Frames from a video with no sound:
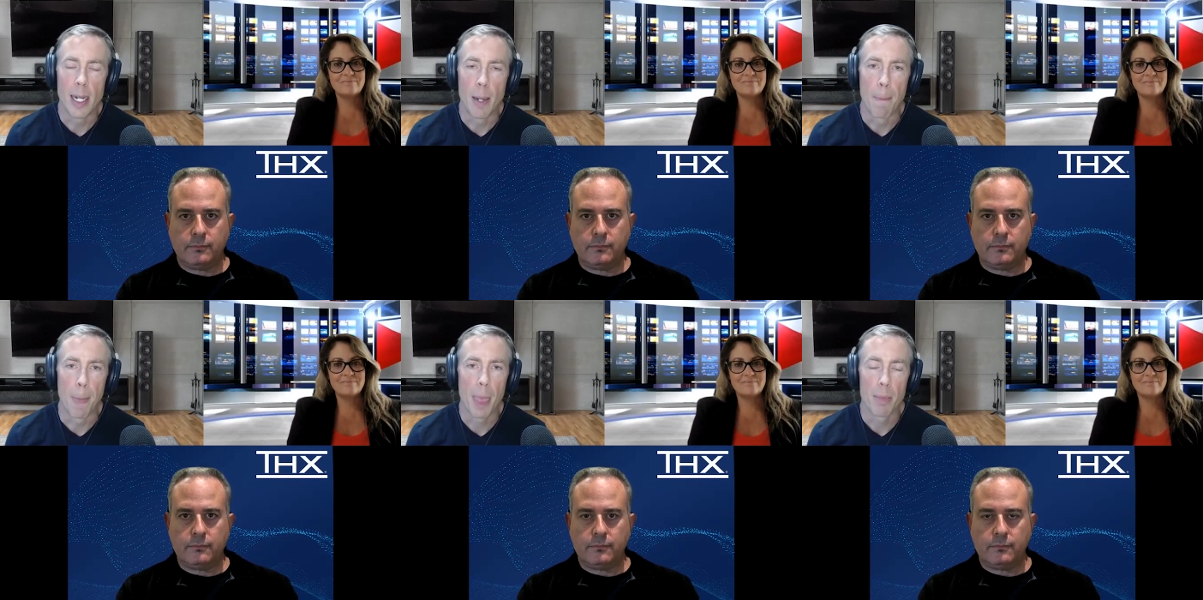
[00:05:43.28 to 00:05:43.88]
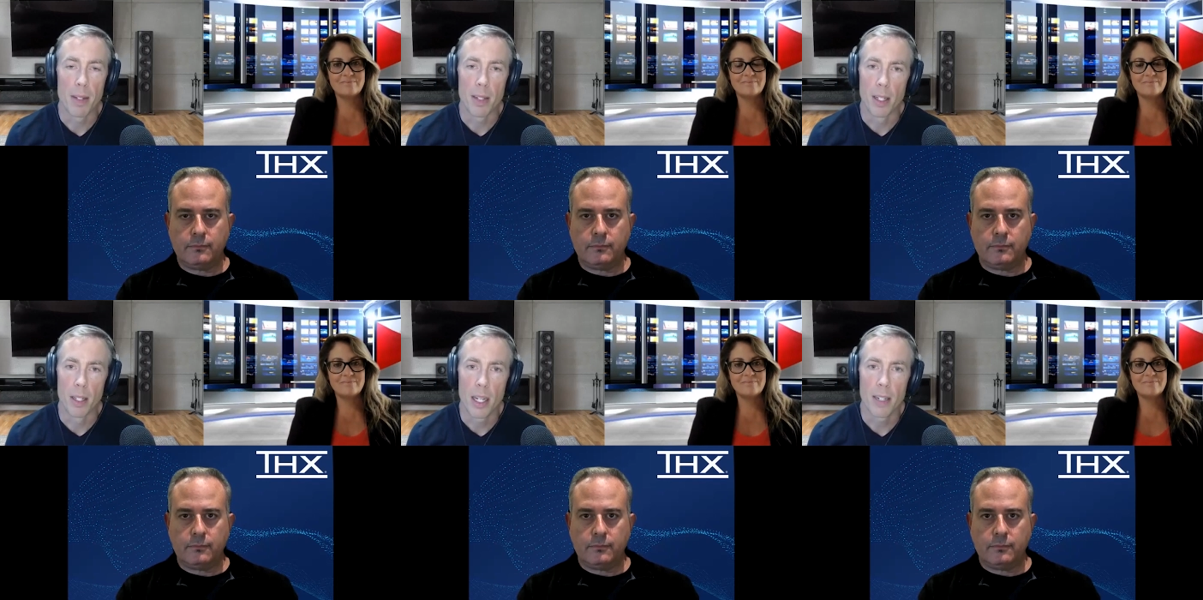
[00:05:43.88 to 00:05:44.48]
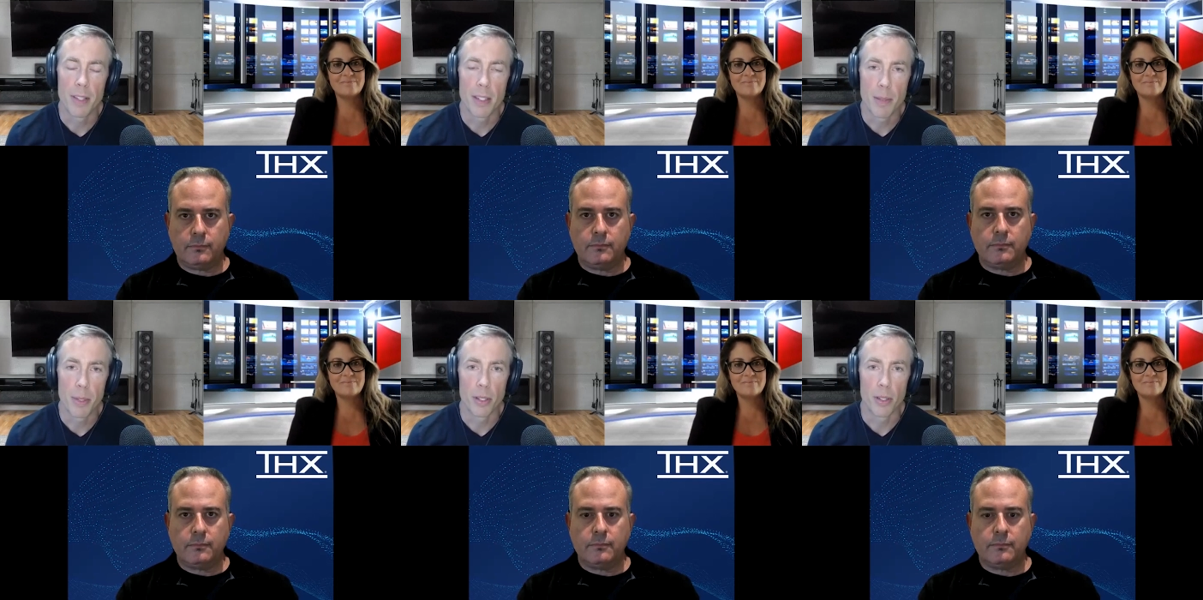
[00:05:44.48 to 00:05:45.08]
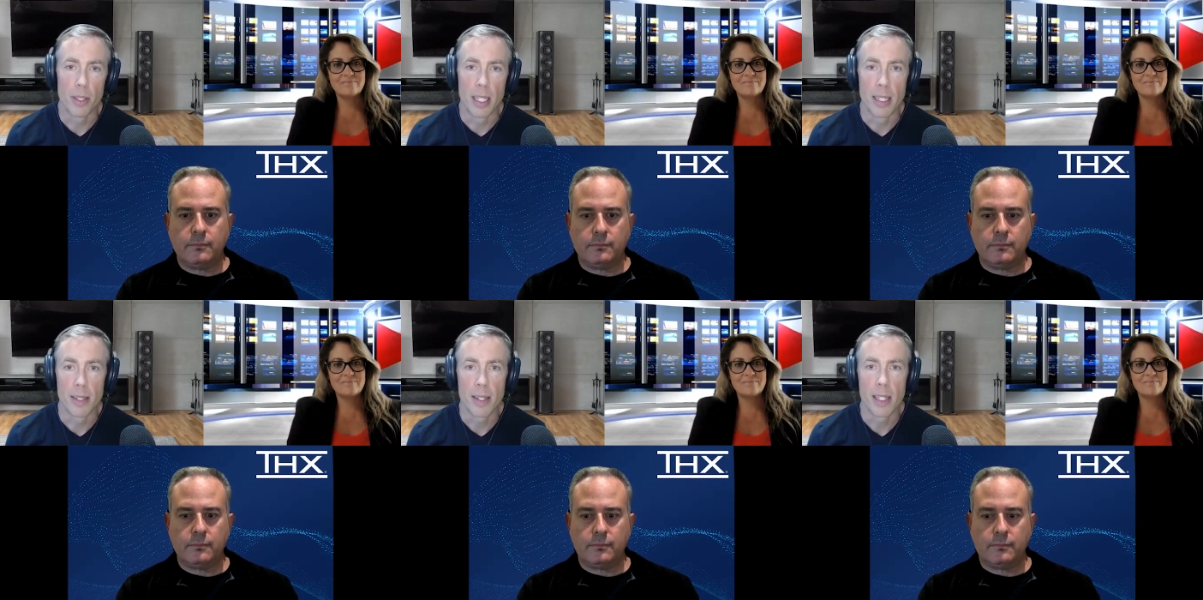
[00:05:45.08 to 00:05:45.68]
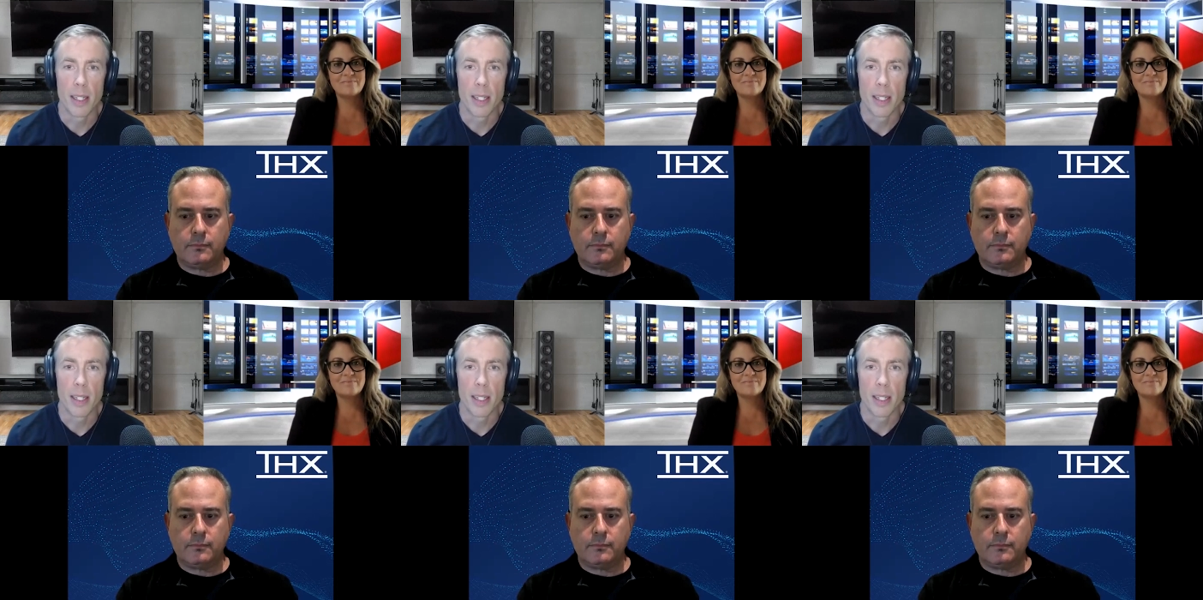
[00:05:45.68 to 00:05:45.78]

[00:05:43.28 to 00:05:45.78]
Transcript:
Speaker 1: Um, but a lot of the typical uh,